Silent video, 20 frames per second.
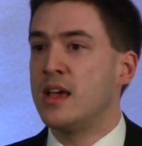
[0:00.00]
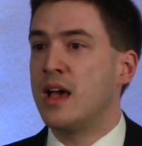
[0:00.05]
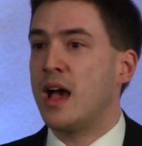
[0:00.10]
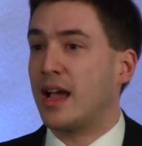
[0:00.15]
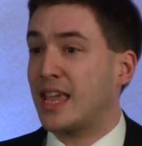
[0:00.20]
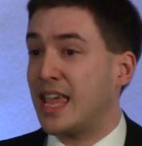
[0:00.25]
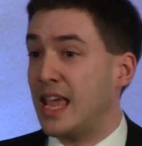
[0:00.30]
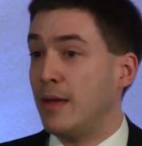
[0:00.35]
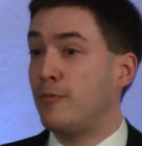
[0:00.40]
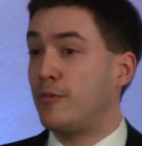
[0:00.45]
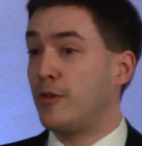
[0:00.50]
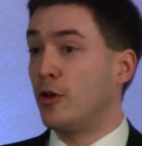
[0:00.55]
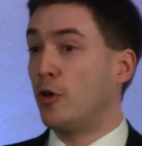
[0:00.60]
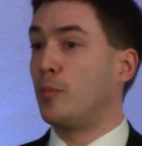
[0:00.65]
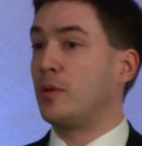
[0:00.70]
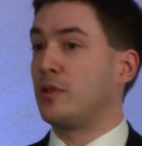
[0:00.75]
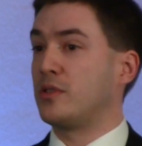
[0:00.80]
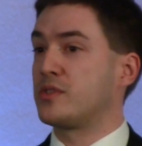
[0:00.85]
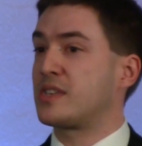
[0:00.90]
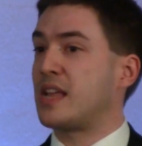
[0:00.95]
keep fuel
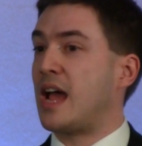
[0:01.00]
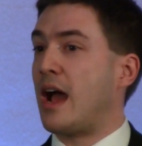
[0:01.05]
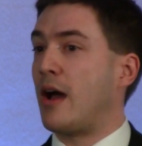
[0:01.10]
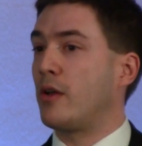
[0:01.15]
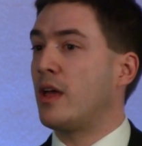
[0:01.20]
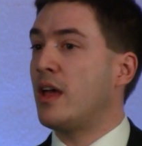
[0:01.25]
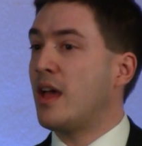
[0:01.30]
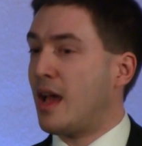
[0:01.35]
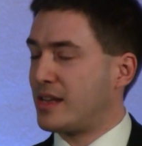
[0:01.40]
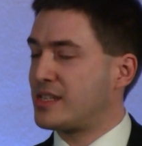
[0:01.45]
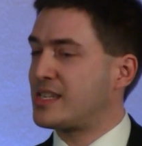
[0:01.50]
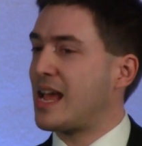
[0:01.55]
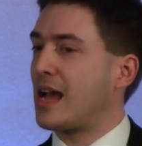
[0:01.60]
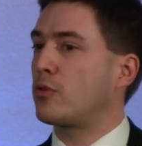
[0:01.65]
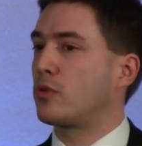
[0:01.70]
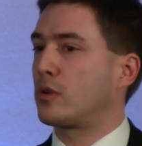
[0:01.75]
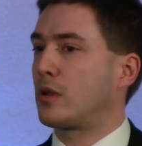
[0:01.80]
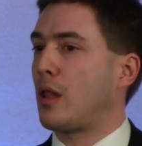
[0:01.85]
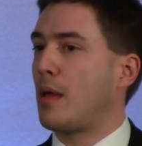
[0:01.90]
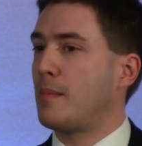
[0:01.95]
bills down and tackle
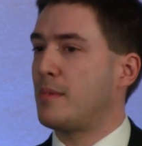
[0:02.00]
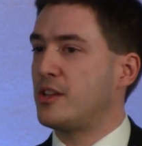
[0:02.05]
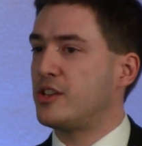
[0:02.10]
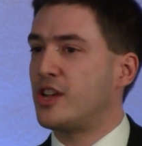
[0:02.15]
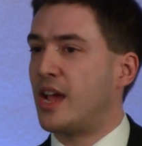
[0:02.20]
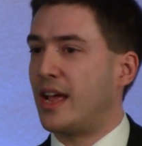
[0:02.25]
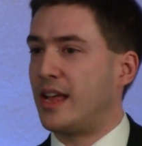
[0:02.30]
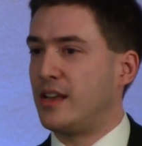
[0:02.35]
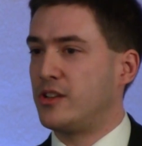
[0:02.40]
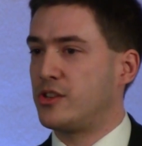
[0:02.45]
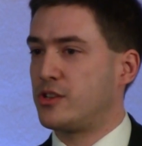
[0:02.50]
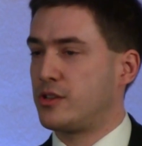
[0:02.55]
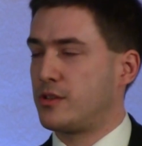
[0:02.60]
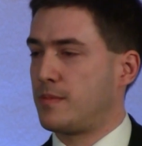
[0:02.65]
climate change.